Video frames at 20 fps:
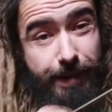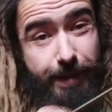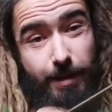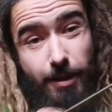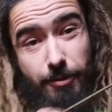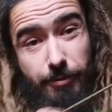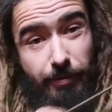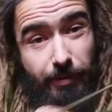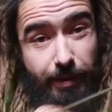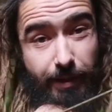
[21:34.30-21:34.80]

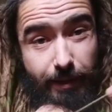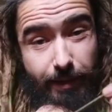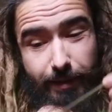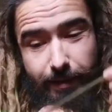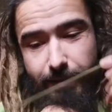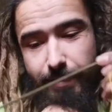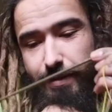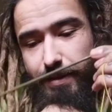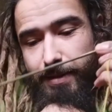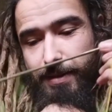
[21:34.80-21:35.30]

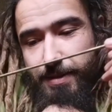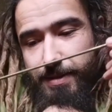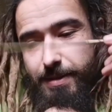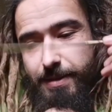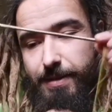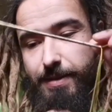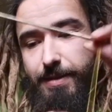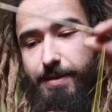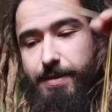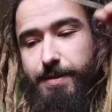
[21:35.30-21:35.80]
Closing,
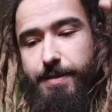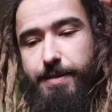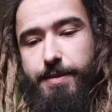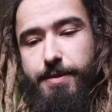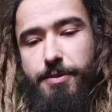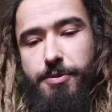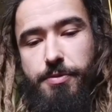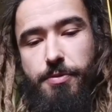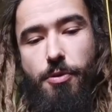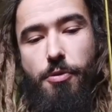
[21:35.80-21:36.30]

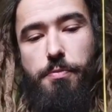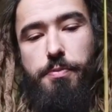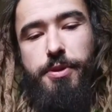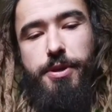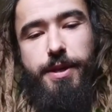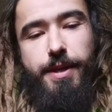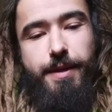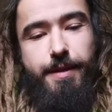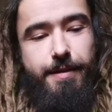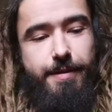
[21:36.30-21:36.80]

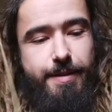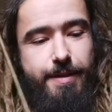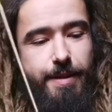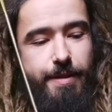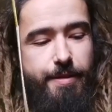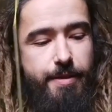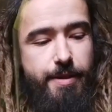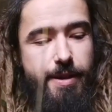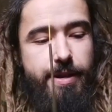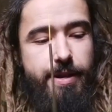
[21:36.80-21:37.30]
opening
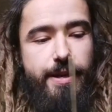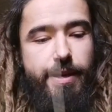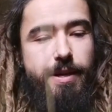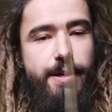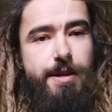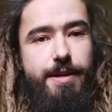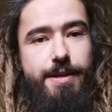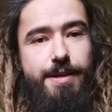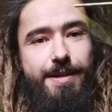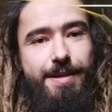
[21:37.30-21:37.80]
another
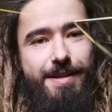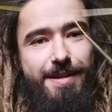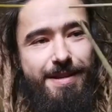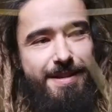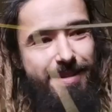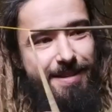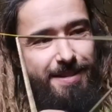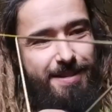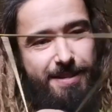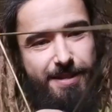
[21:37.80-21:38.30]
eye,
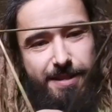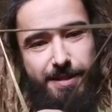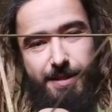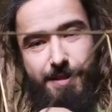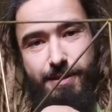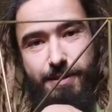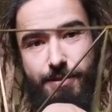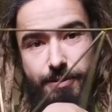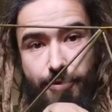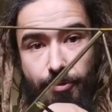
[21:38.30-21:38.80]

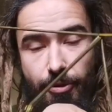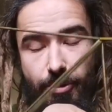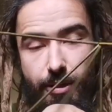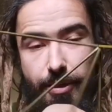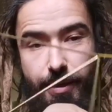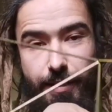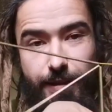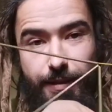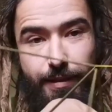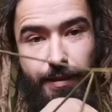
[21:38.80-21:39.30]

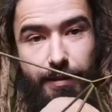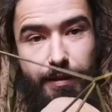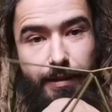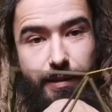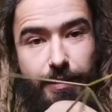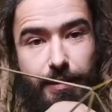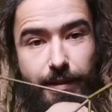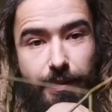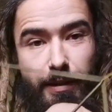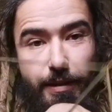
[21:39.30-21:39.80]
drawing it
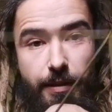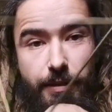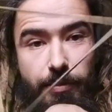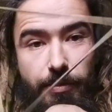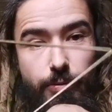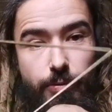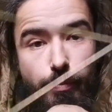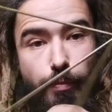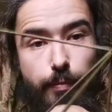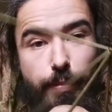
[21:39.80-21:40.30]

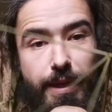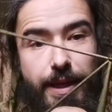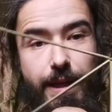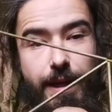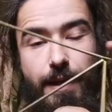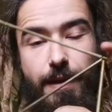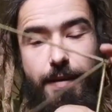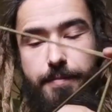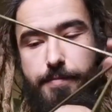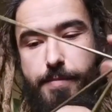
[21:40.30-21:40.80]
into
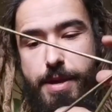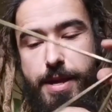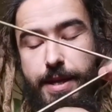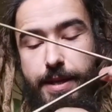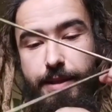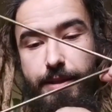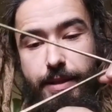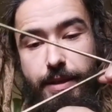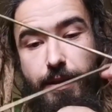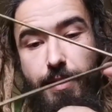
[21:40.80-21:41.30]
being,
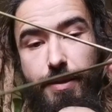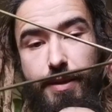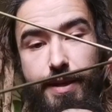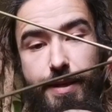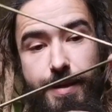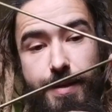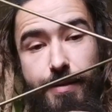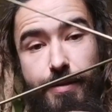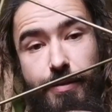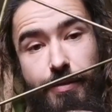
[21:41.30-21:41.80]
and here
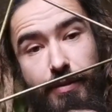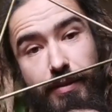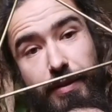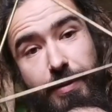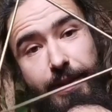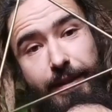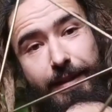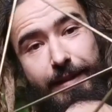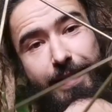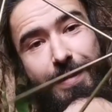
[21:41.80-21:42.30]
it is.
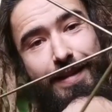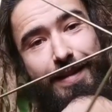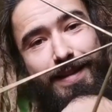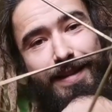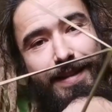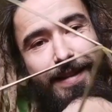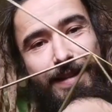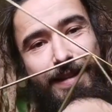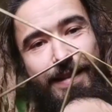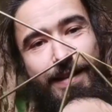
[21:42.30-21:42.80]

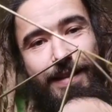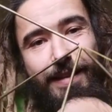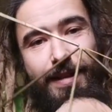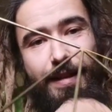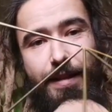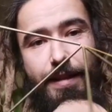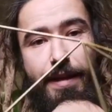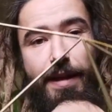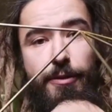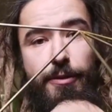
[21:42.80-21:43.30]

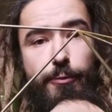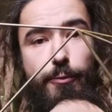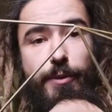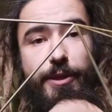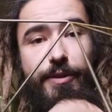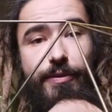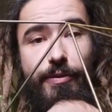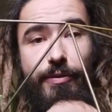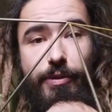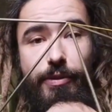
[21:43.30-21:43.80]
And now
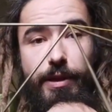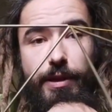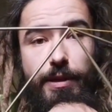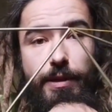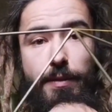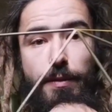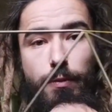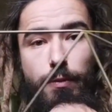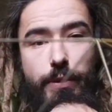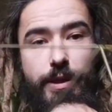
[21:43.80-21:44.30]
we
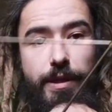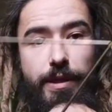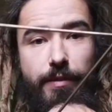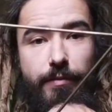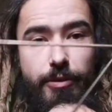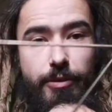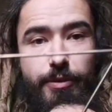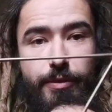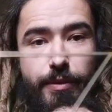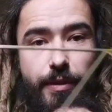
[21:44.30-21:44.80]
see we
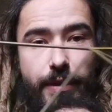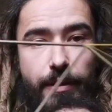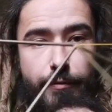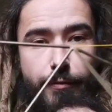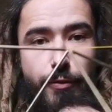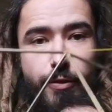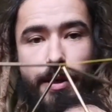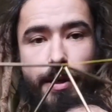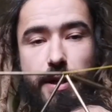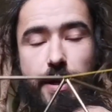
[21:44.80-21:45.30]
have a
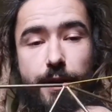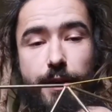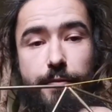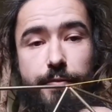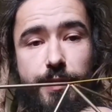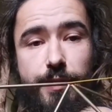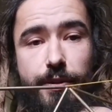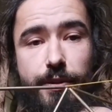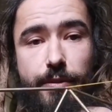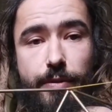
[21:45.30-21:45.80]
different kind
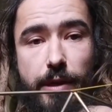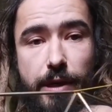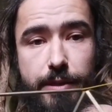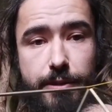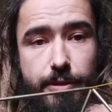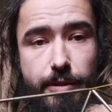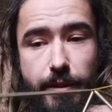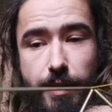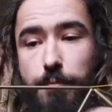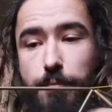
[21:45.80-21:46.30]
of
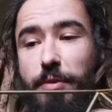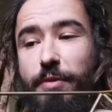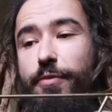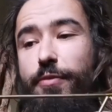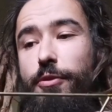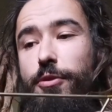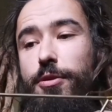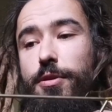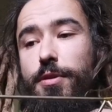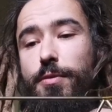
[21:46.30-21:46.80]
situation than
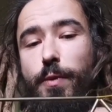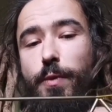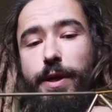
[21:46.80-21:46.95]
before.